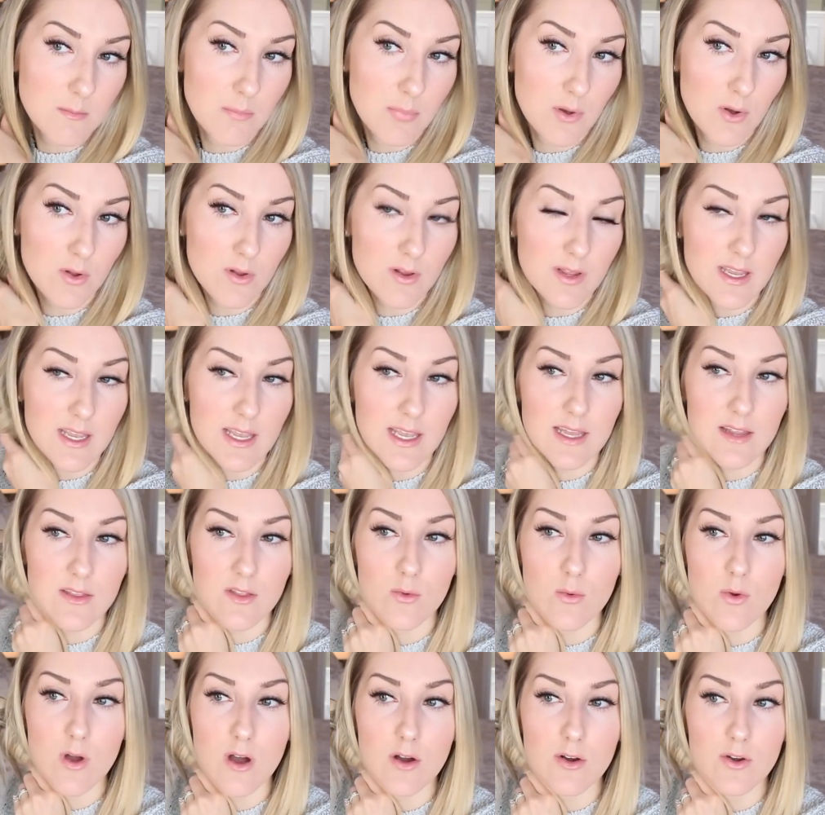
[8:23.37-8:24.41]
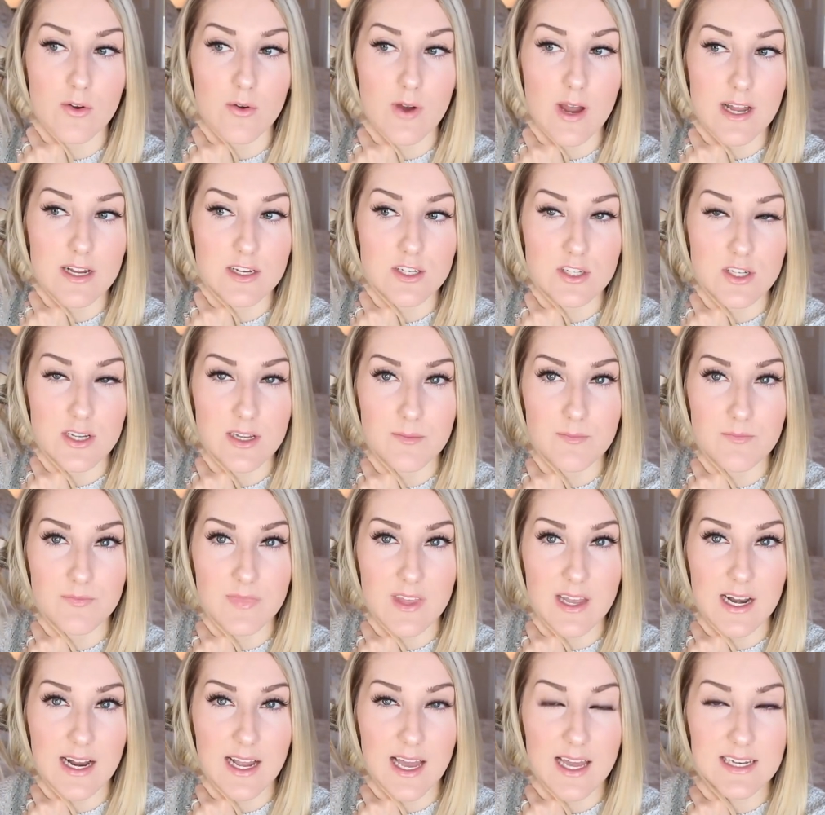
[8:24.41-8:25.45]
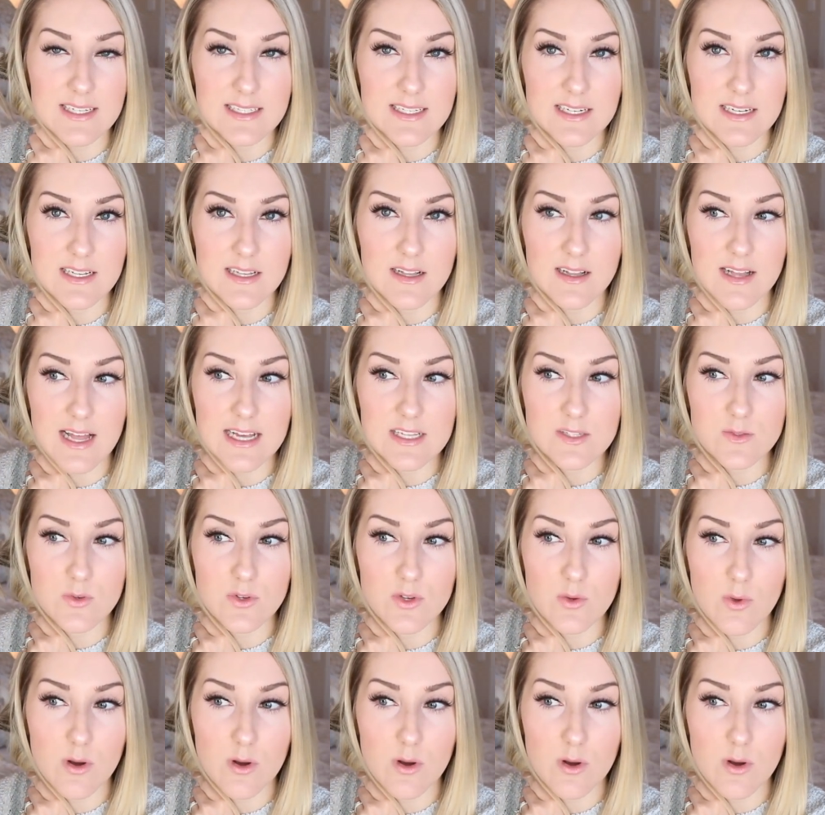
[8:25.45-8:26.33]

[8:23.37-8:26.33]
pulling it the wrong direction, and I kind of did it in the last one.